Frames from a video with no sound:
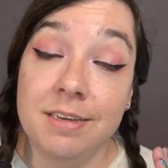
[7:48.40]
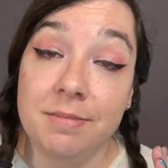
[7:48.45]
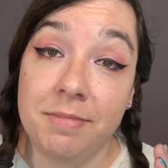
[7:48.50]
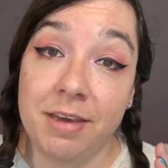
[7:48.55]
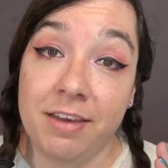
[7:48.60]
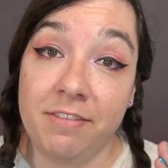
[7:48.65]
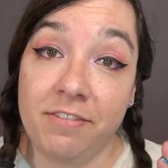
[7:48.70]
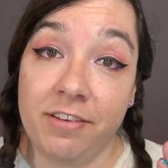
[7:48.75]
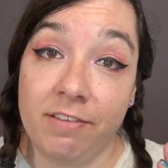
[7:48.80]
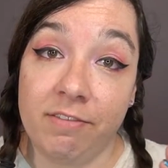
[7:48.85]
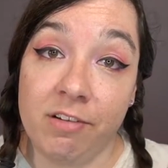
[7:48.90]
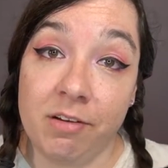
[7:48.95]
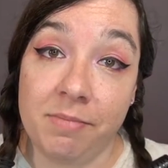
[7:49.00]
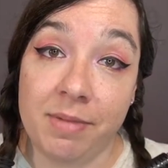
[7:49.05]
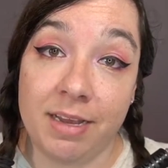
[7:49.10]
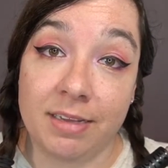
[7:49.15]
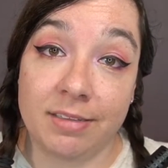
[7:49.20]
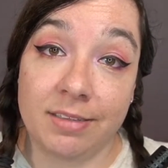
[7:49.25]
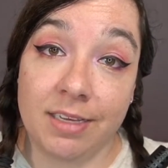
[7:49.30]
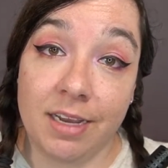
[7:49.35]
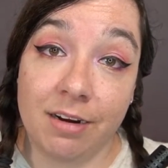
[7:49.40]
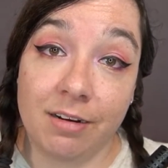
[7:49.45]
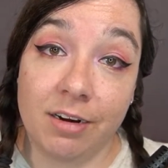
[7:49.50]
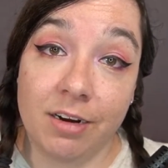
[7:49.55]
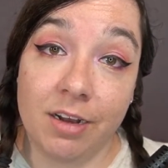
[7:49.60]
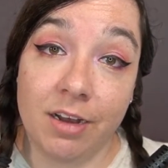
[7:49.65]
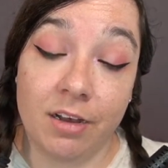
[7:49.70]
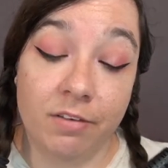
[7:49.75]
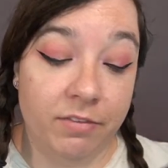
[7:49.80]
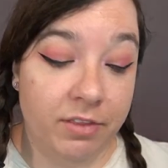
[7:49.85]
my favorite
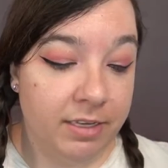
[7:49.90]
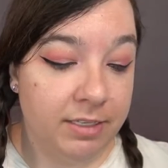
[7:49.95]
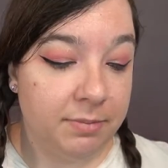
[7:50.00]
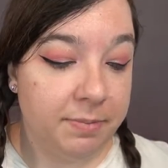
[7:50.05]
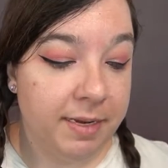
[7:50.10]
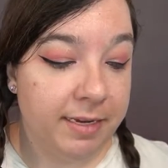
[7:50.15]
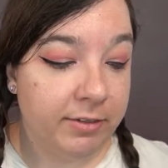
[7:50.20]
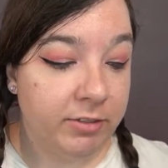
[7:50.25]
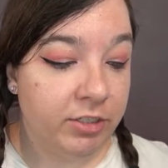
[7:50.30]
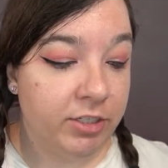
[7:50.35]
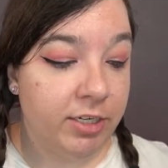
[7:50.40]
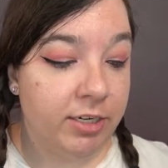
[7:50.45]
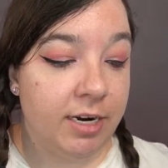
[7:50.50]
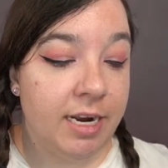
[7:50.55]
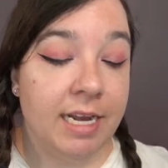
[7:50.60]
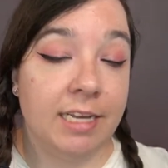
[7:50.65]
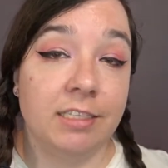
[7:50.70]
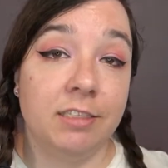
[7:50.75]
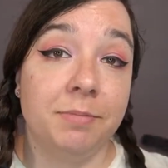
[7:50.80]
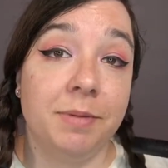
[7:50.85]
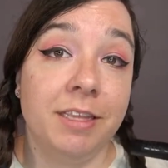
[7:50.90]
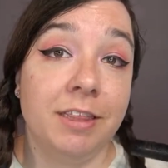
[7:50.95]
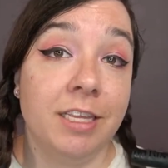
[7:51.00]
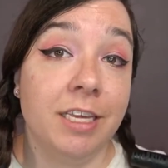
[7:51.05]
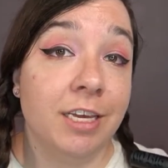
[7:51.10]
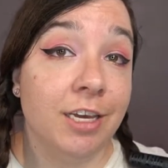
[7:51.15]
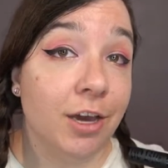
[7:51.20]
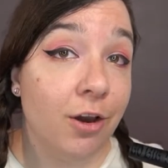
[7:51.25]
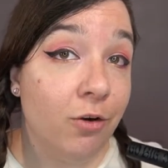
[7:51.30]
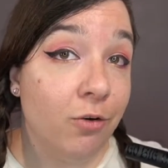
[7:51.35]
mascara of this past year has been the
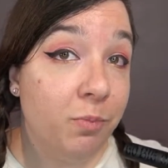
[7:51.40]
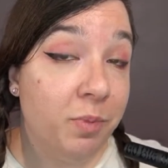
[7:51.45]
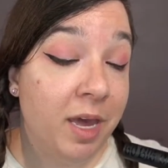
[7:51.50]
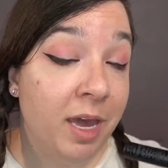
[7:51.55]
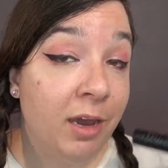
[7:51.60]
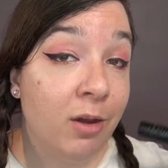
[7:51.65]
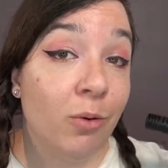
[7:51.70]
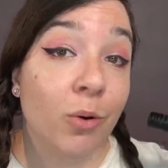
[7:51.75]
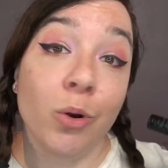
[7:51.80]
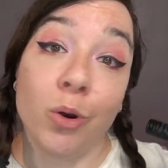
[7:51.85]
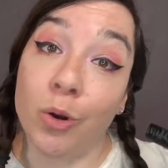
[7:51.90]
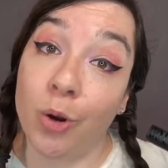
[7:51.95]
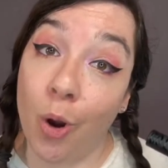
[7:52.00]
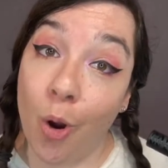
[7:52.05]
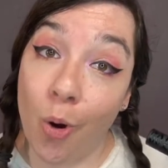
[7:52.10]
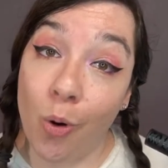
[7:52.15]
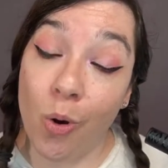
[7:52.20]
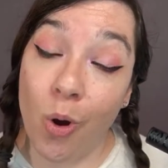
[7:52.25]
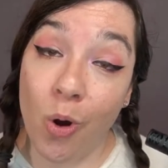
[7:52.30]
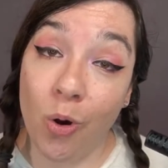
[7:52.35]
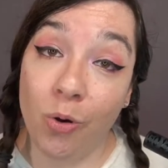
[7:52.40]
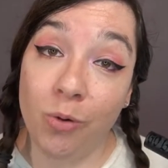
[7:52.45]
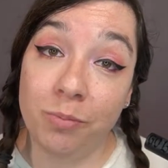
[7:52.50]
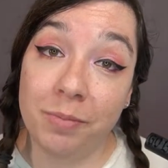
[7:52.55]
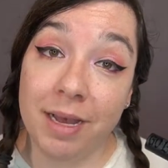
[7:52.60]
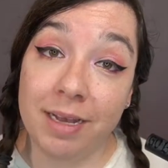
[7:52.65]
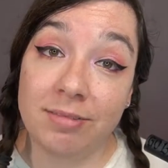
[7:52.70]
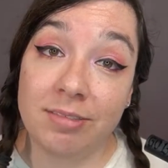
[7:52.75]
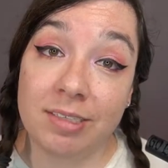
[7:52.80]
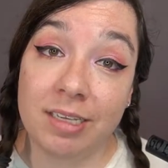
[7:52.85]
Go Big or Go Home
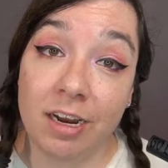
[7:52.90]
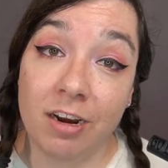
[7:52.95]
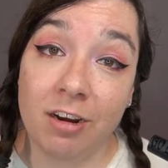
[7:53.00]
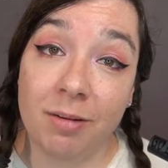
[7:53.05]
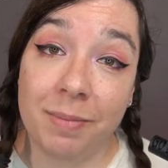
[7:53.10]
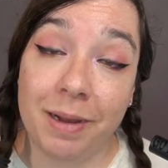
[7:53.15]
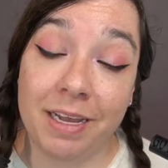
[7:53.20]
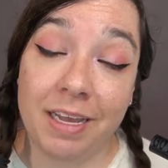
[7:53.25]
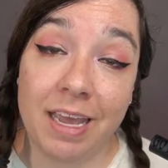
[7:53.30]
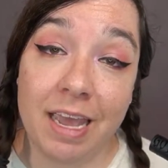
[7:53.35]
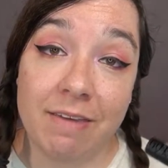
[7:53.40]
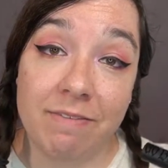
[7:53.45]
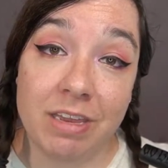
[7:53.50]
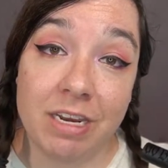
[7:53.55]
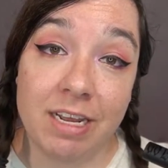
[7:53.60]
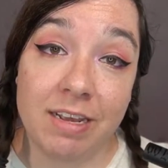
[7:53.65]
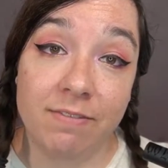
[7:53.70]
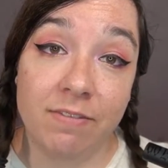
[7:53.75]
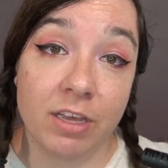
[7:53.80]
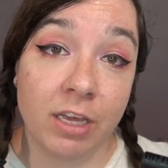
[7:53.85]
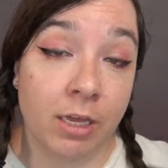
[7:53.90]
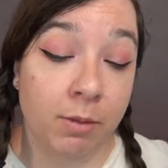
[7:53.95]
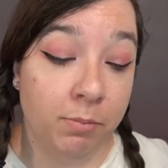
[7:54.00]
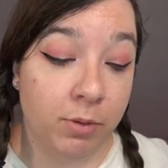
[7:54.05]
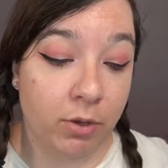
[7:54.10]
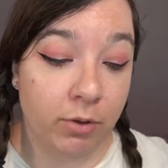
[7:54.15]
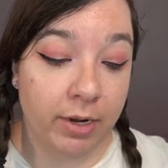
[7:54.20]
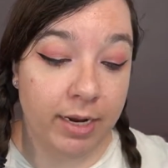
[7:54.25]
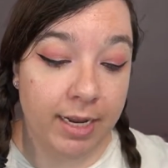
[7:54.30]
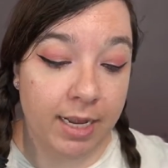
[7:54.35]
mascara by KVD Vegan
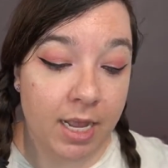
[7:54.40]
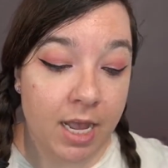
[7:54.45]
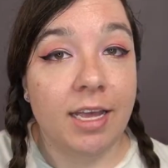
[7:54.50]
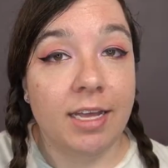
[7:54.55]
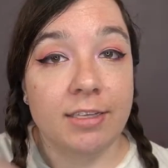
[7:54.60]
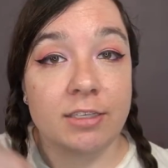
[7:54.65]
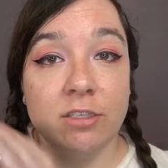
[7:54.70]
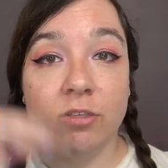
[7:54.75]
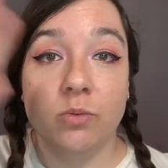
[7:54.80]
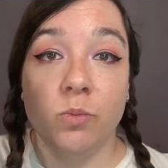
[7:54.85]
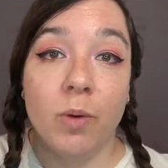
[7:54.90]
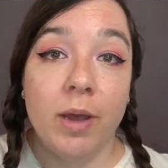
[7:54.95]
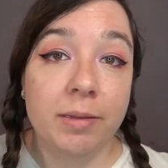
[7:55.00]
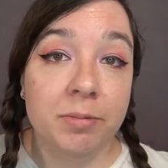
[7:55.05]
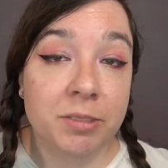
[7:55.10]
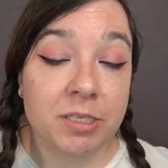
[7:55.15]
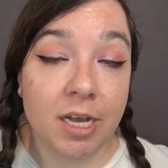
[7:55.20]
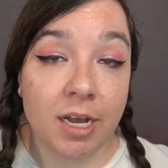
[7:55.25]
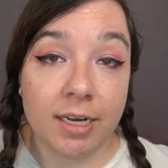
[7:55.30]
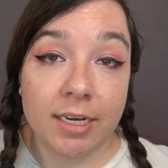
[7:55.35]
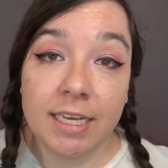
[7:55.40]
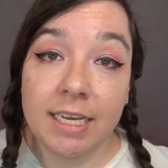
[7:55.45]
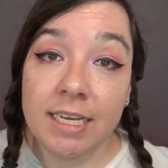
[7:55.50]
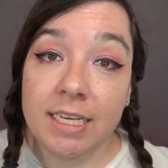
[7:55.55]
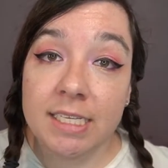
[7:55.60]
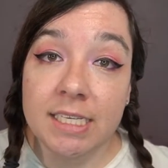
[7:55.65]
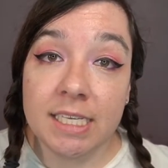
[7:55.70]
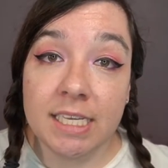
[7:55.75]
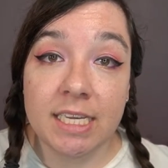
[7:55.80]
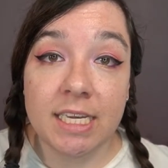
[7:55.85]
Beauty. It swipes on
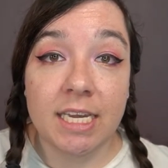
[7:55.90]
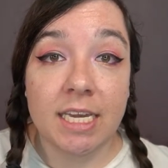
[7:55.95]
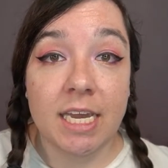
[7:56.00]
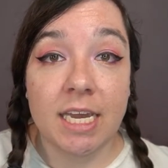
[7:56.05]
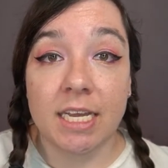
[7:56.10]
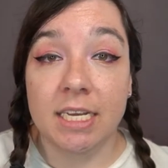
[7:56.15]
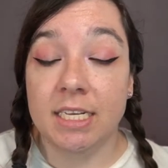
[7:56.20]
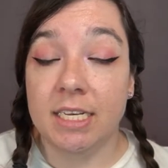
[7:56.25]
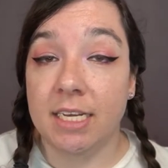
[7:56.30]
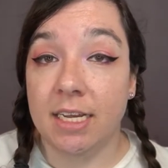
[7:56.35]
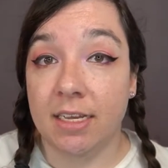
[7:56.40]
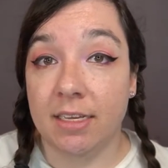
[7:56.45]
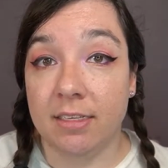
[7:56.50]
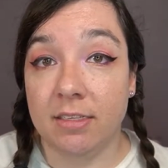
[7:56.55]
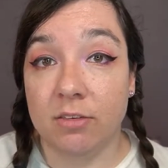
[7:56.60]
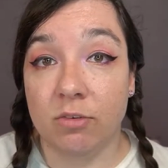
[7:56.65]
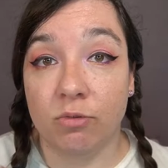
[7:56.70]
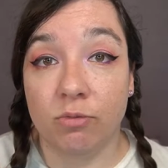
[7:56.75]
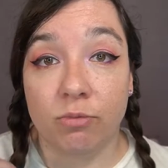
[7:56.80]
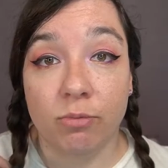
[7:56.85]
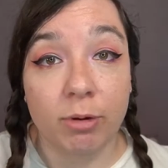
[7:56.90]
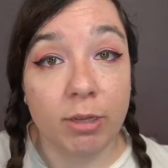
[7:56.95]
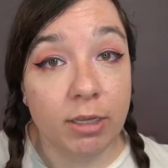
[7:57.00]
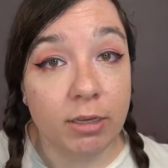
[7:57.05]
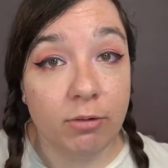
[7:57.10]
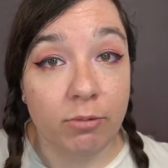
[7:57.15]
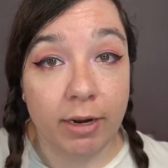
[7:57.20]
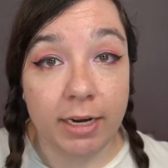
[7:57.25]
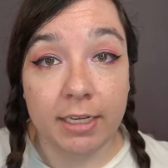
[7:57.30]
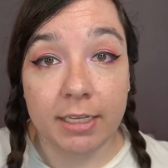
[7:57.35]
easily, it does
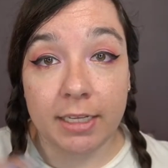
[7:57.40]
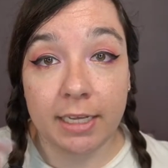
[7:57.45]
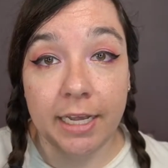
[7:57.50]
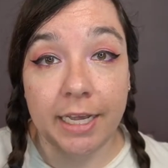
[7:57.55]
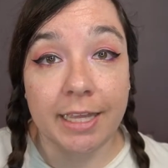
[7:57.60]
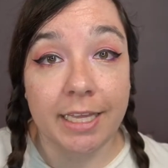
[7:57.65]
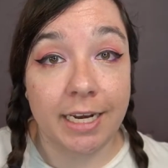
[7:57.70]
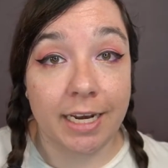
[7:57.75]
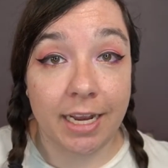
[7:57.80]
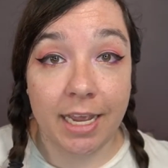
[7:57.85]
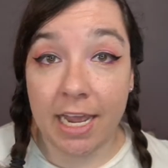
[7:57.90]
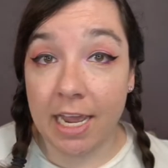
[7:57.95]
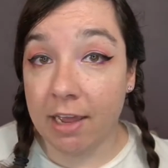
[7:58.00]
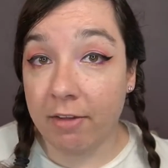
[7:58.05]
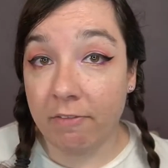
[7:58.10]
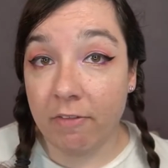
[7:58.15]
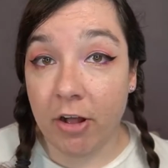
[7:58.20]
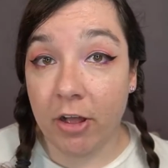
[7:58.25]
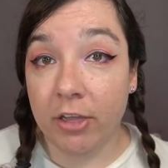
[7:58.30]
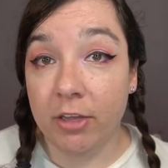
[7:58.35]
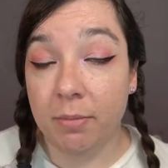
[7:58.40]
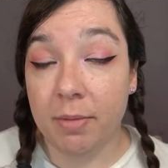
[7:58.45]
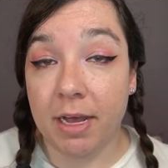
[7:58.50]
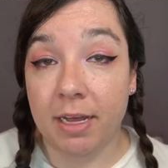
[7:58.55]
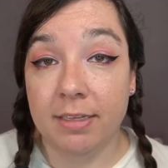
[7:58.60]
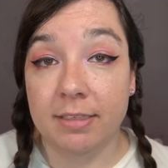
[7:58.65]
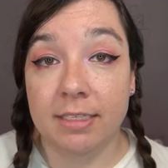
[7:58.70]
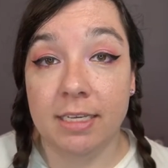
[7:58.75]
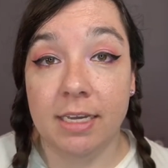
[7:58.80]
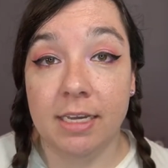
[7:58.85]
really great lengthening and
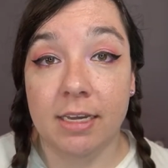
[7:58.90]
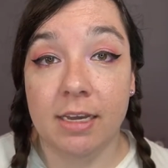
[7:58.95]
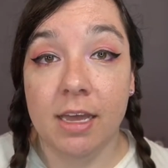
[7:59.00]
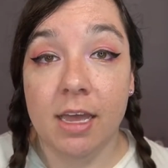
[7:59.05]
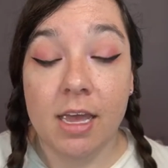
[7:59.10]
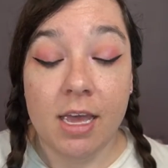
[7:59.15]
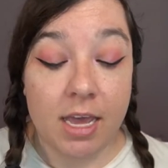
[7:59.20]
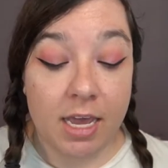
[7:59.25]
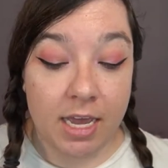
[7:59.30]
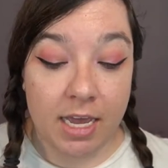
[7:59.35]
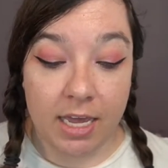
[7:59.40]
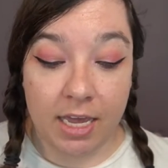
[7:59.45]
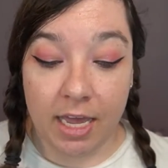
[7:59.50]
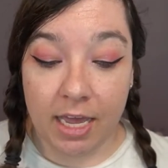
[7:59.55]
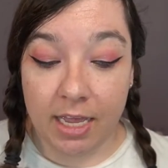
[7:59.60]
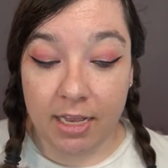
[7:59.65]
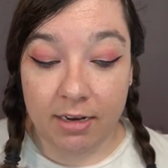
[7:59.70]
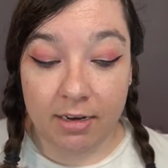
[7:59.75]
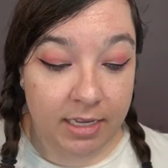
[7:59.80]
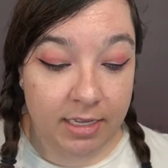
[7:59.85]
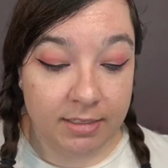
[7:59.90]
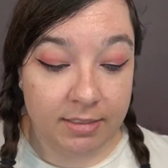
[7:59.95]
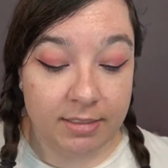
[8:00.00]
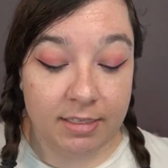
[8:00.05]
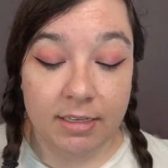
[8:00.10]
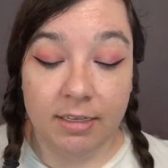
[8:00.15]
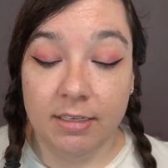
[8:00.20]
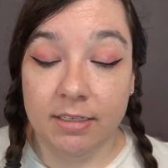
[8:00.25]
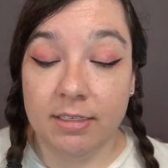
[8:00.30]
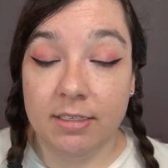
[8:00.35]
volumizing. It
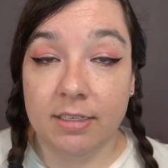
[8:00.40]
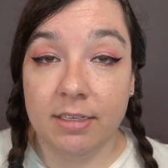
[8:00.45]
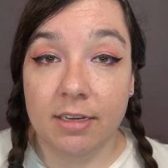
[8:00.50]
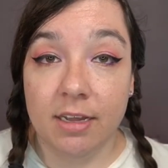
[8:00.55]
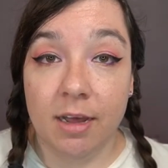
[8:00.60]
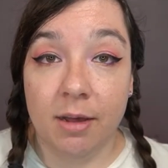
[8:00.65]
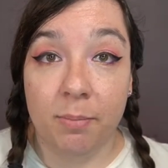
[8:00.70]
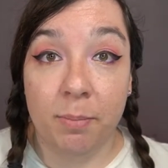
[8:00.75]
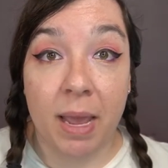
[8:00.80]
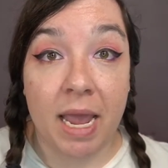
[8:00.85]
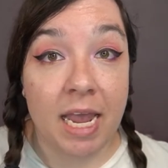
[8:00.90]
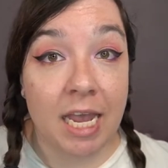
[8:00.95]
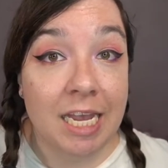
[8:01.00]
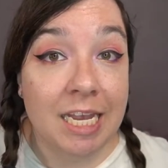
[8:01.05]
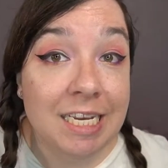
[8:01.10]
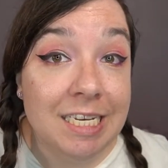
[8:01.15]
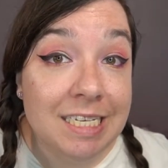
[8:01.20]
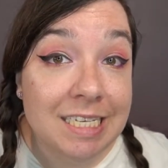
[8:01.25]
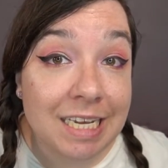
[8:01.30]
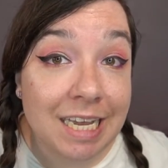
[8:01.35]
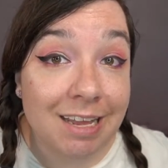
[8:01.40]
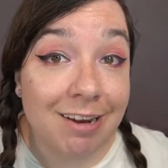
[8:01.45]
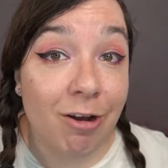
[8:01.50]
isn't a pain to get